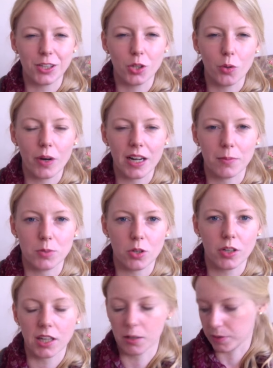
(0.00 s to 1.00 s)
you know what I'm
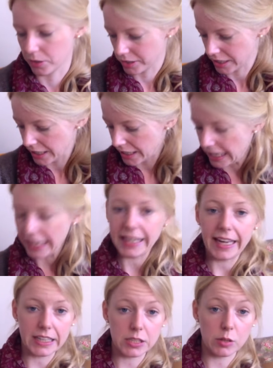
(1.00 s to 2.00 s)
talking about.
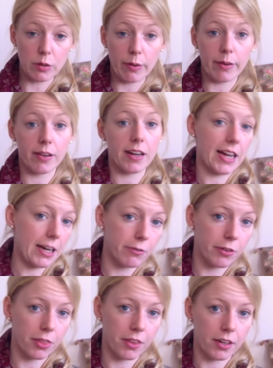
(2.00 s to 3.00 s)
He has to learn
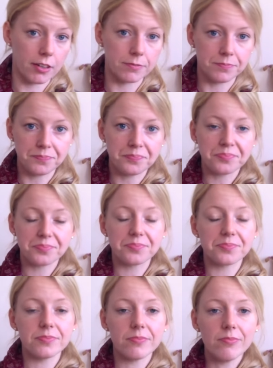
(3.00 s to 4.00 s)
everything.
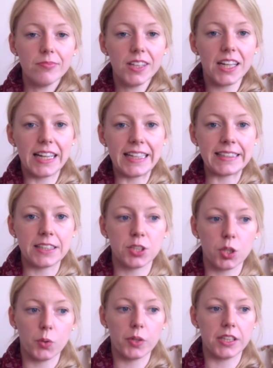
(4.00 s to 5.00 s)
And
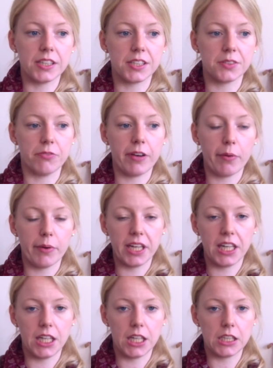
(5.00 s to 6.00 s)
so it's
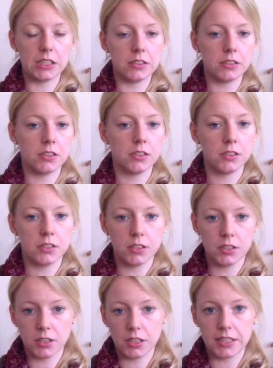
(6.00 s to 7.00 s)
very
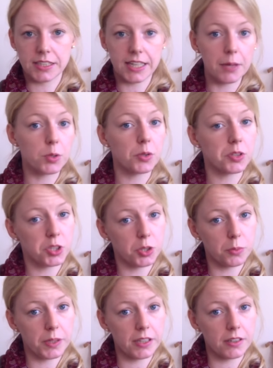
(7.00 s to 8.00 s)
time
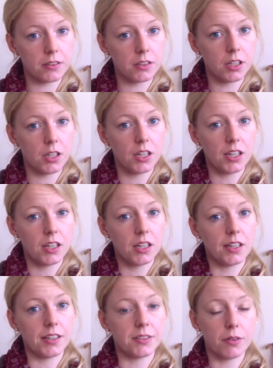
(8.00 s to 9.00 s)
consuming.
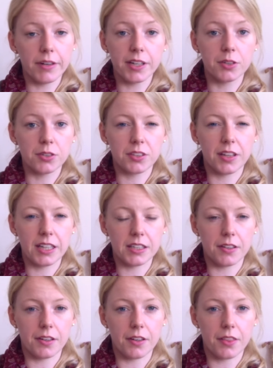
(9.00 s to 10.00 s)
It's very good
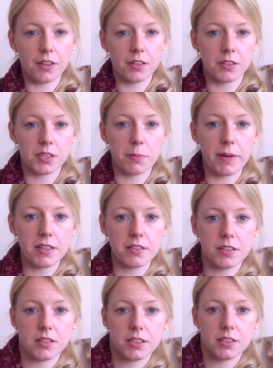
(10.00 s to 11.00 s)
that the
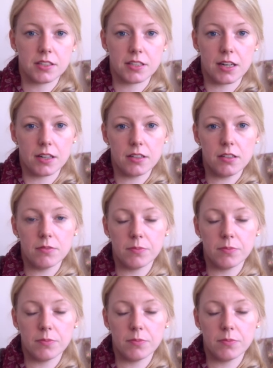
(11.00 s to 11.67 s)
semester didn't start